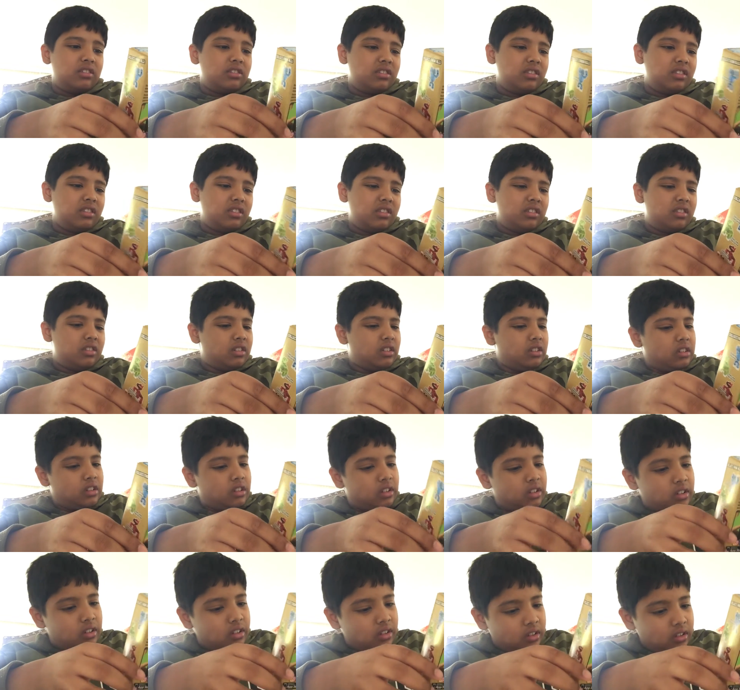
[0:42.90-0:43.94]

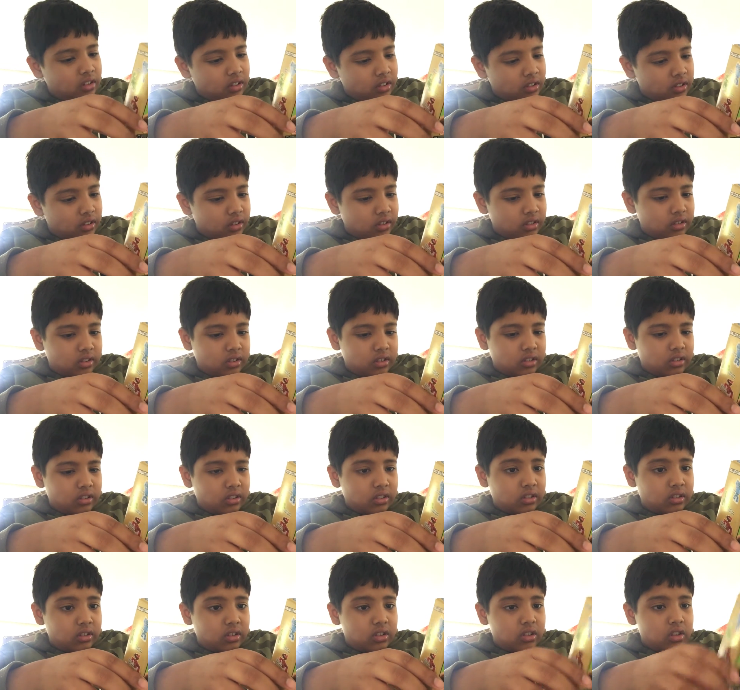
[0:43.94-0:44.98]

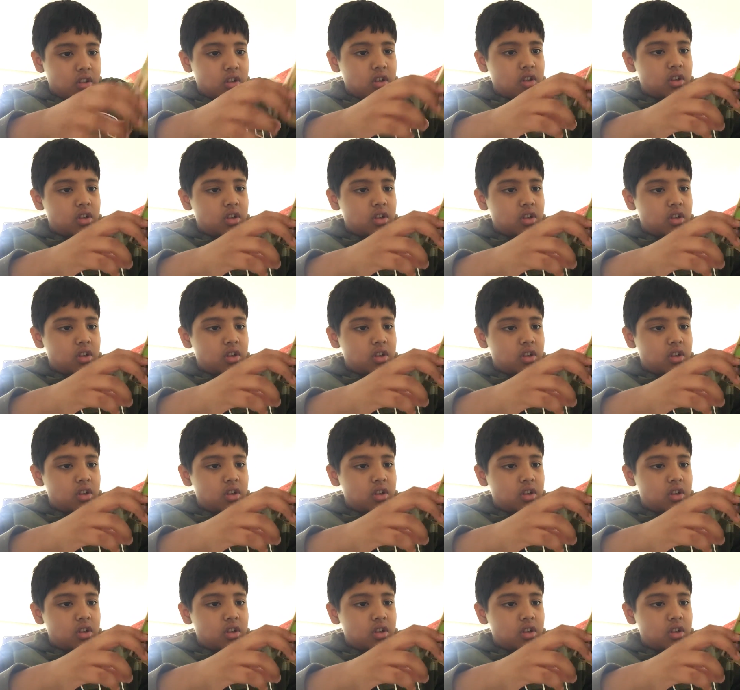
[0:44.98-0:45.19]
No one is speaking in this clip.